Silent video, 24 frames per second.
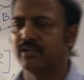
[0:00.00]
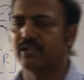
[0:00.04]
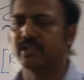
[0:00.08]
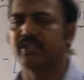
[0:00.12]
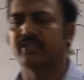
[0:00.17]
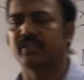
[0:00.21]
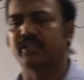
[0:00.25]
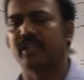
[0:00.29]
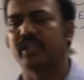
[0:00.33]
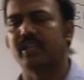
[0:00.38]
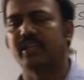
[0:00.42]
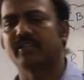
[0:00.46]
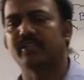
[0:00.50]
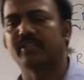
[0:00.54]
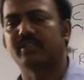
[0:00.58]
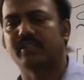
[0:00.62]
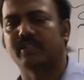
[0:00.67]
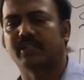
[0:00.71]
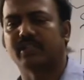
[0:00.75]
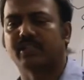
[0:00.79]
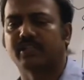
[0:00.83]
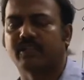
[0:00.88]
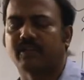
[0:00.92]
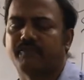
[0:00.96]
This is
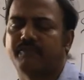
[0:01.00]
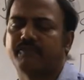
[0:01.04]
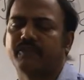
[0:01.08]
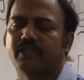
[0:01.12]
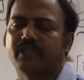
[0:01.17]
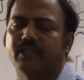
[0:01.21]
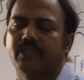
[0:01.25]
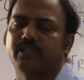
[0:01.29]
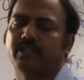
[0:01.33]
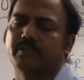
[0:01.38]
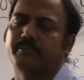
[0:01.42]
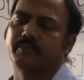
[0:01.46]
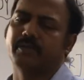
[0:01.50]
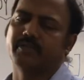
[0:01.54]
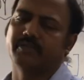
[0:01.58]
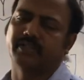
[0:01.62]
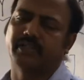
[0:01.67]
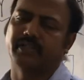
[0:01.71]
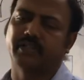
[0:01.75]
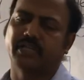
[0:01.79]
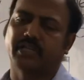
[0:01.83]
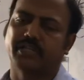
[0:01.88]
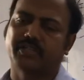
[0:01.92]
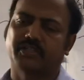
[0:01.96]
the graphical
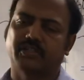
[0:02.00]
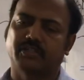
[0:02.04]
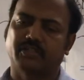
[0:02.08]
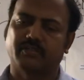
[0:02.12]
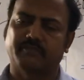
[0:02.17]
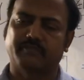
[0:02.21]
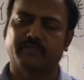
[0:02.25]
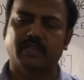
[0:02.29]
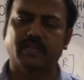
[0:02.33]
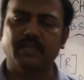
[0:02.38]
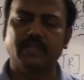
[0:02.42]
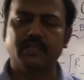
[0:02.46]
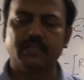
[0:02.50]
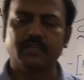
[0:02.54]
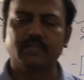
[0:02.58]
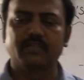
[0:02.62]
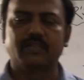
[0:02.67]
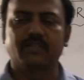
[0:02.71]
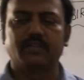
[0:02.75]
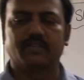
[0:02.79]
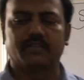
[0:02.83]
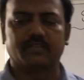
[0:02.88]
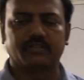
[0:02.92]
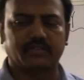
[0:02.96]
representation of
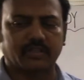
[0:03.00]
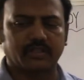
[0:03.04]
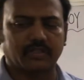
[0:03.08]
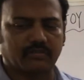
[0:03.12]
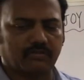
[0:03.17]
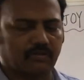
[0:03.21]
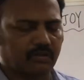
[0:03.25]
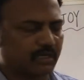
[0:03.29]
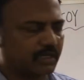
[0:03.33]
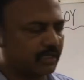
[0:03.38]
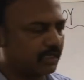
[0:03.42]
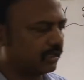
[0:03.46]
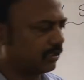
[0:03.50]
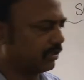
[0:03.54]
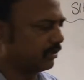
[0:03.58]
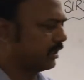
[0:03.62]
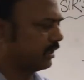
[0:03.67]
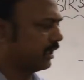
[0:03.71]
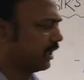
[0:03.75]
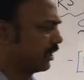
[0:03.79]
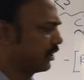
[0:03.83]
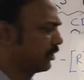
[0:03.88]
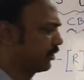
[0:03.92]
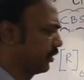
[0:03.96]
the zero order
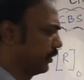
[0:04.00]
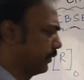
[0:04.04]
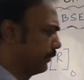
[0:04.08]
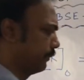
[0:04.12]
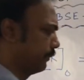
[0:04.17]
reaction.